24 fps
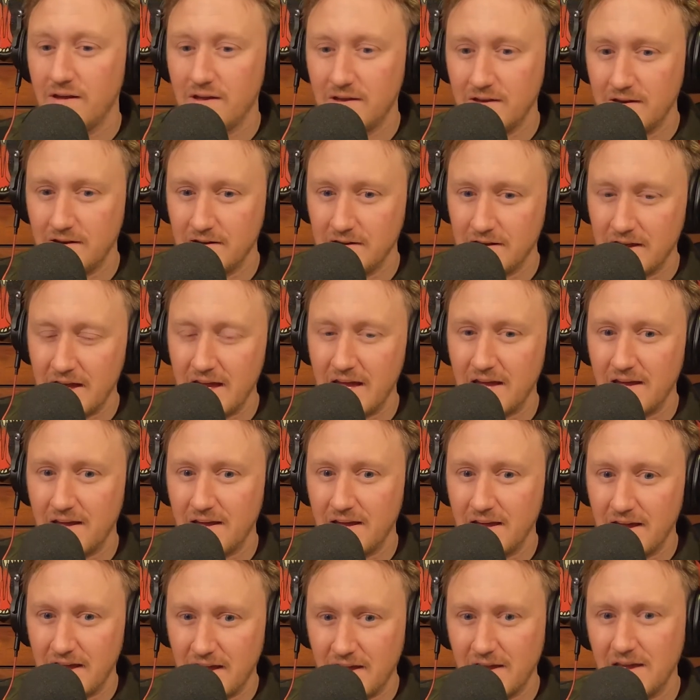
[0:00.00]
and
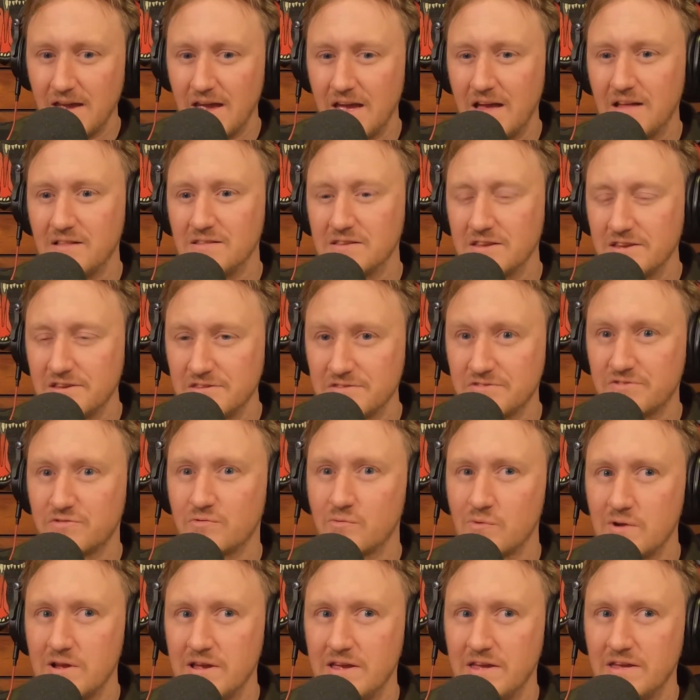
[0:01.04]
Alien
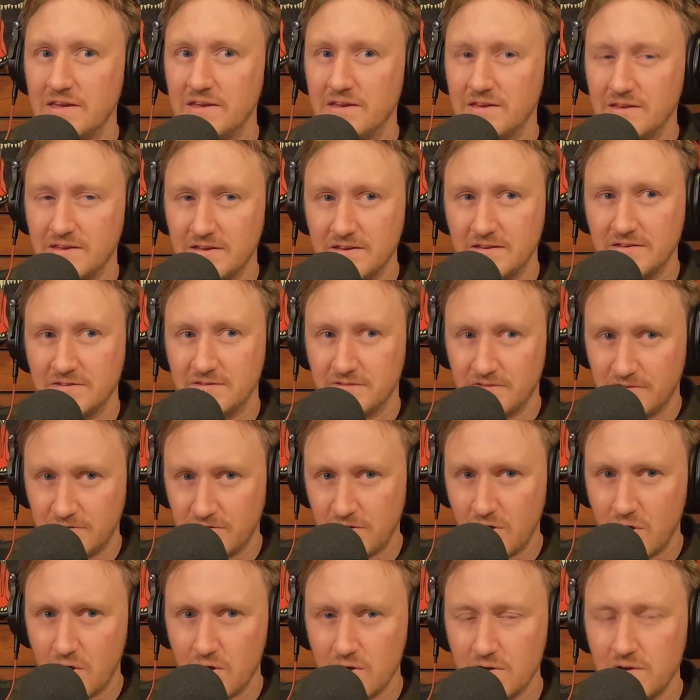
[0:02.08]
3 is the
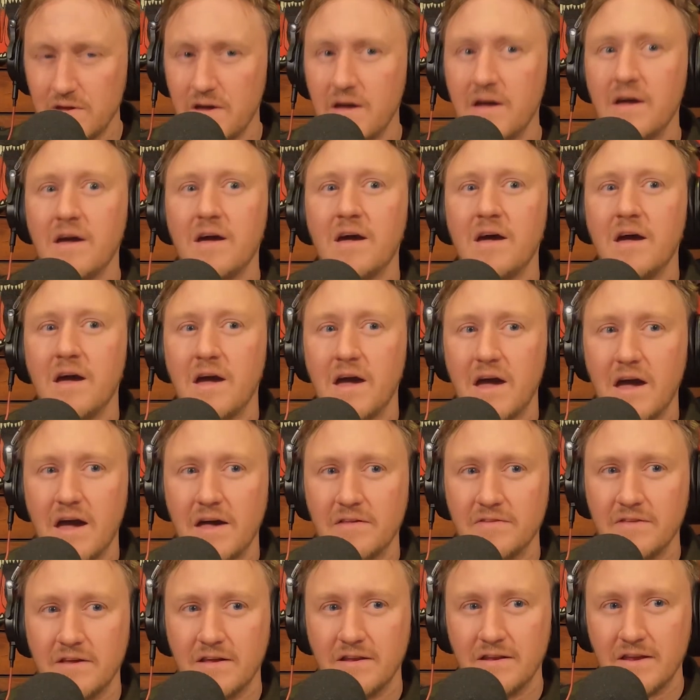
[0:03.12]
third, and then